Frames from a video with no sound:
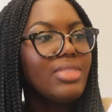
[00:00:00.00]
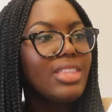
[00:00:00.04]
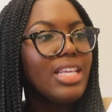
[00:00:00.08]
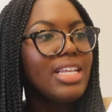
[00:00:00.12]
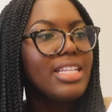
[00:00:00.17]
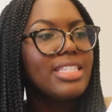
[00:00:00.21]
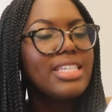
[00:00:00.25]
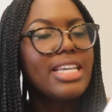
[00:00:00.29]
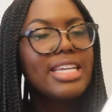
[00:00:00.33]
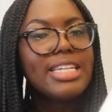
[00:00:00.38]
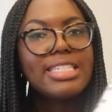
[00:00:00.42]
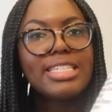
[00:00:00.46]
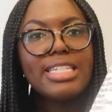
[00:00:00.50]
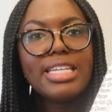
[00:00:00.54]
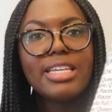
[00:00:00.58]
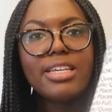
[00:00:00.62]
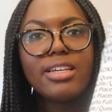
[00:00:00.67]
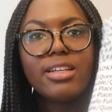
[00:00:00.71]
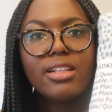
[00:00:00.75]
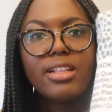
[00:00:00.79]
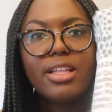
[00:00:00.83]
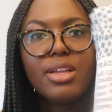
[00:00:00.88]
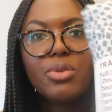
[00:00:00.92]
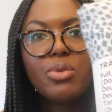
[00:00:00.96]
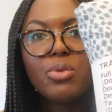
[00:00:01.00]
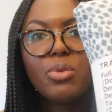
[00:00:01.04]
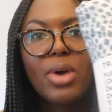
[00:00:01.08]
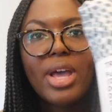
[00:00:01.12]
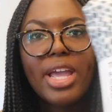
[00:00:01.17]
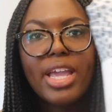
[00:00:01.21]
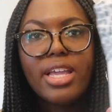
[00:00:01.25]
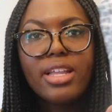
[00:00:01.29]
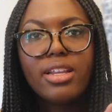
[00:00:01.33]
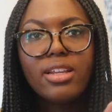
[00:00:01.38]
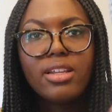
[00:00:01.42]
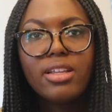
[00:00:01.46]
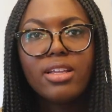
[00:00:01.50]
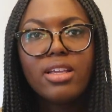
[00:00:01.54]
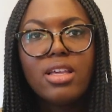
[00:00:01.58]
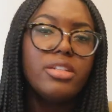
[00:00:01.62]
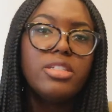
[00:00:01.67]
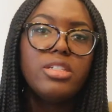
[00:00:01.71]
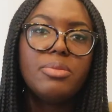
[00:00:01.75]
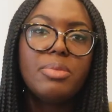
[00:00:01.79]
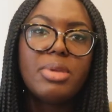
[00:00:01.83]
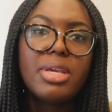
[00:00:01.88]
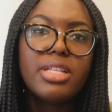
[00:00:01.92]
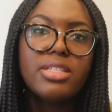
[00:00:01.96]
it's like teal and white
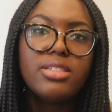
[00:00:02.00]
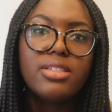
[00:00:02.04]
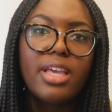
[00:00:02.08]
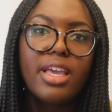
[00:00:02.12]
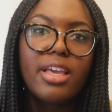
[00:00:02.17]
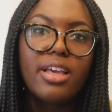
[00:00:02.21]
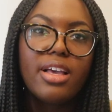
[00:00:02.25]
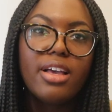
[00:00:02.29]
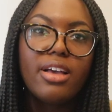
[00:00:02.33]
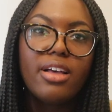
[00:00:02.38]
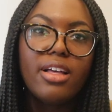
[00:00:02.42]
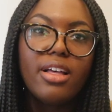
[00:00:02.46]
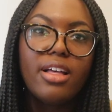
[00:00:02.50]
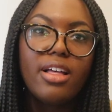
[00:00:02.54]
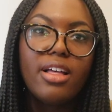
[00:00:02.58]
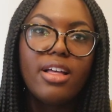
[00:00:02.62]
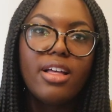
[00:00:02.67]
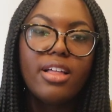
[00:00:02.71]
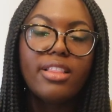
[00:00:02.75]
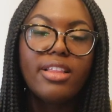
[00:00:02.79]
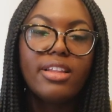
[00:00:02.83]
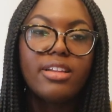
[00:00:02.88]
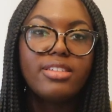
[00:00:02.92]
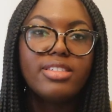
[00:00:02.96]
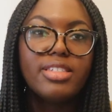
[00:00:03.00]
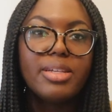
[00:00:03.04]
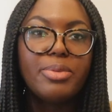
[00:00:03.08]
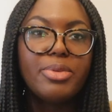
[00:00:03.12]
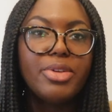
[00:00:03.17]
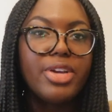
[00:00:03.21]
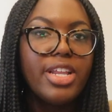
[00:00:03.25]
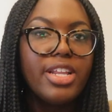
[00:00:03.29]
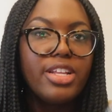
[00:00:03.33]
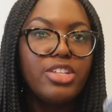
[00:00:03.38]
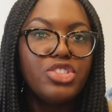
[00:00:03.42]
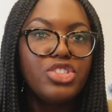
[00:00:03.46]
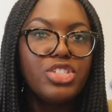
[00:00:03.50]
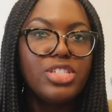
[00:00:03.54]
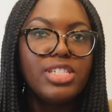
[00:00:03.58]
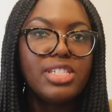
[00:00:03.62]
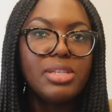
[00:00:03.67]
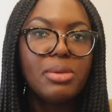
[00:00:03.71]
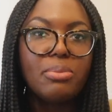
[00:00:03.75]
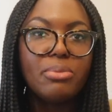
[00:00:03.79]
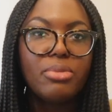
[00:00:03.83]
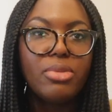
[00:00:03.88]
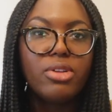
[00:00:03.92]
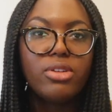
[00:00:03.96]
to me it's like a little summery. it's just
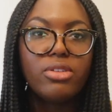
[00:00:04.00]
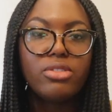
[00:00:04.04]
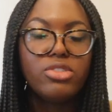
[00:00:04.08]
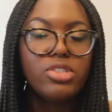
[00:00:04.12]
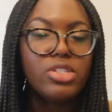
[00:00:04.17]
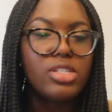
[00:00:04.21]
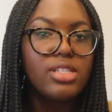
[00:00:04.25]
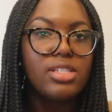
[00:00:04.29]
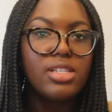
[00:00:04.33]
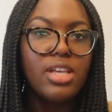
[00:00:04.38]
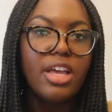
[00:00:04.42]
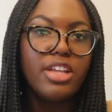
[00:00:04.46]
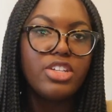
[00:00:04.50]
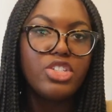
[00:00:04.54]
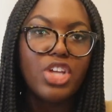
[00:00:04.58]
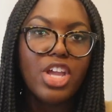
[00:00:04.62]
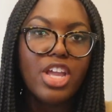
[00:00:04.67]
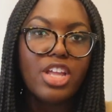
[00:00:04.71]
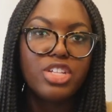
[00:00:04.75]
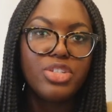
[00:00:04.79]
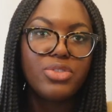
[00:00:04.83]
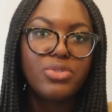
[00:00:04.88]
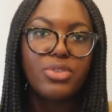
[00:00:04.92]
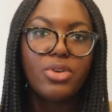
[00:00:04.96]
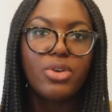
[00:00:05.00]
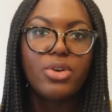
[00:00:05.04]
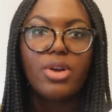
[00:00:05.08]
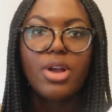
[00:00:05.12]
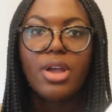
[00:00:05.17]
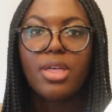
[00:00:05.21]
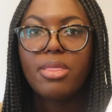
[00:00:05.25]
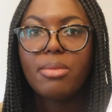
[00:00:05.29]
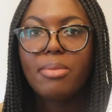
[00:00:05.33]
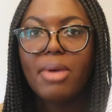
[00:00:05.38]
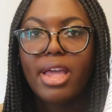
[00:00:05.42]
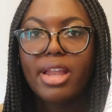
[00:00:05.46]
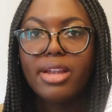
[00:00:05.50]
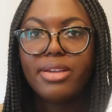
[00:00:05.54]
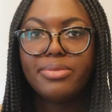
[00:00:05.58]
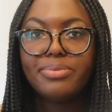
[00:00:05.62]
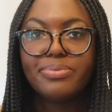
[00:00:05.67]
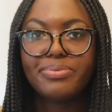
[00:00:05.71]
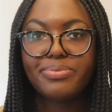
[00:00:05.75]
simple just a change for the bed